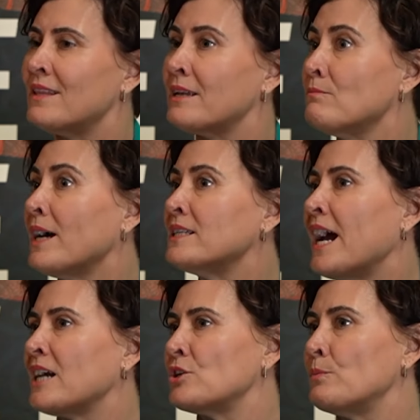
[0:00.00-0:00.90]
that might
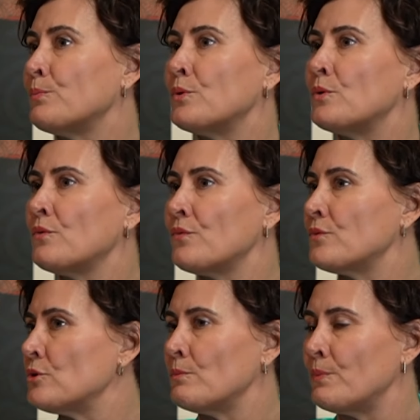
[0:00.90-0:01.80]
actually prove
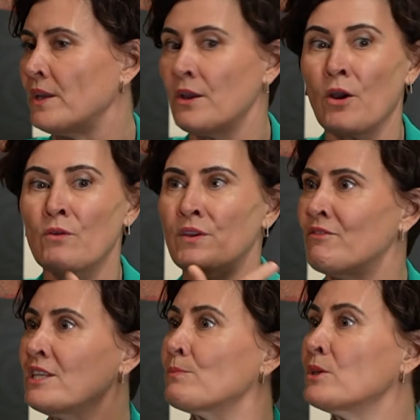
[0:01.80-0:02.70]
to be
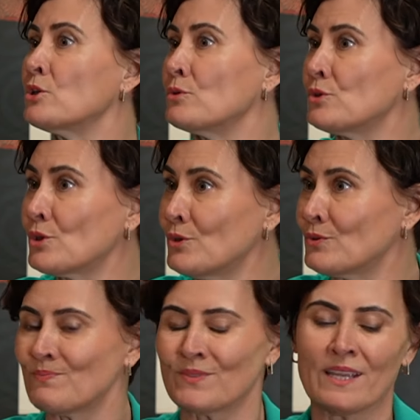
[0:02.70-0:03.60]
overinvestment too
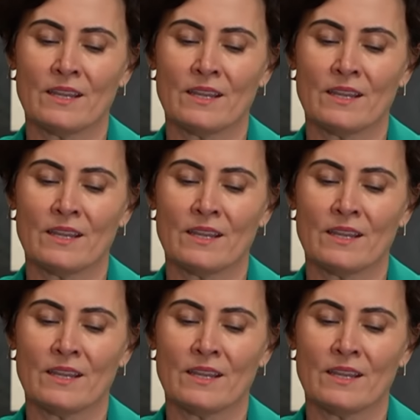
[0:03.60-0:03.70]
soon.